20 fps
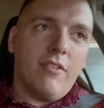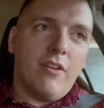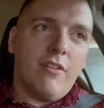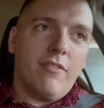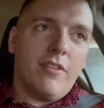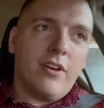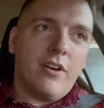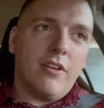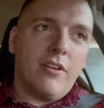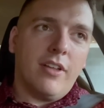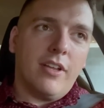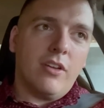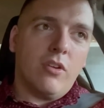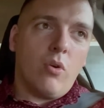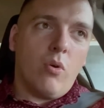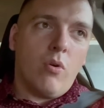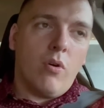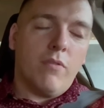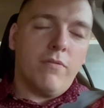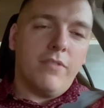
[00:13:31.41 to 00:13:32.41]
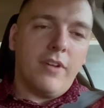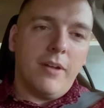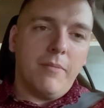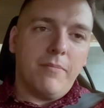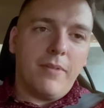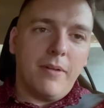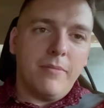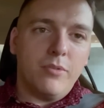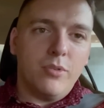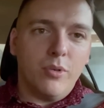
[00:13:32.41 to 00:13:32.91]
of our like core Fab
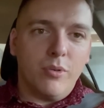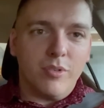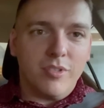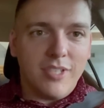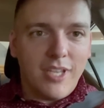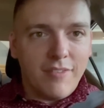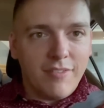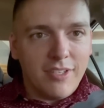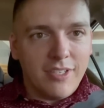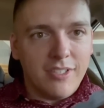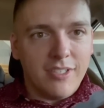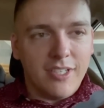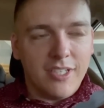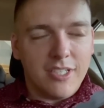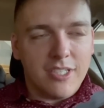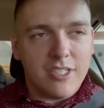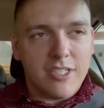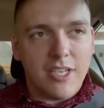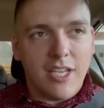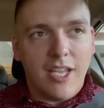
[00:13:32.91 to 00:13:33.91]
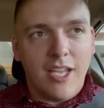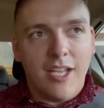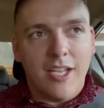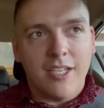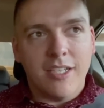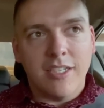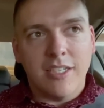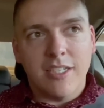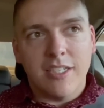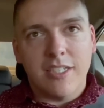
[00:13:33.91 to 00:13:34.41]
5207
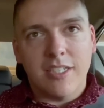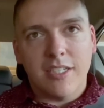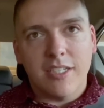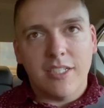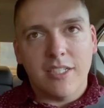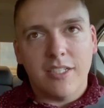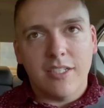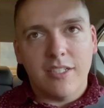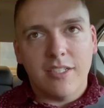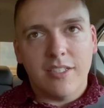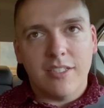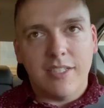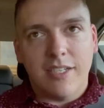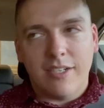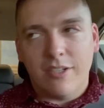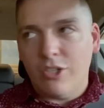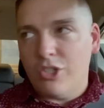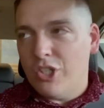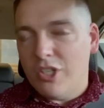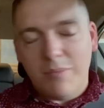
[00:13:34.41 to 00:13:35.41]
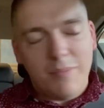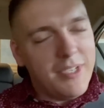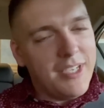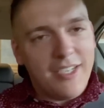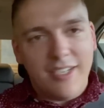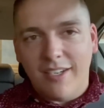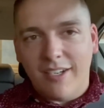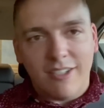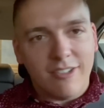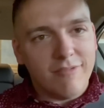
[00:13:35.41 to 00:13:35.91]
and Sarah should be
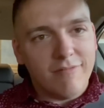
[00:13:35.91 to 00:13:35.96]
here.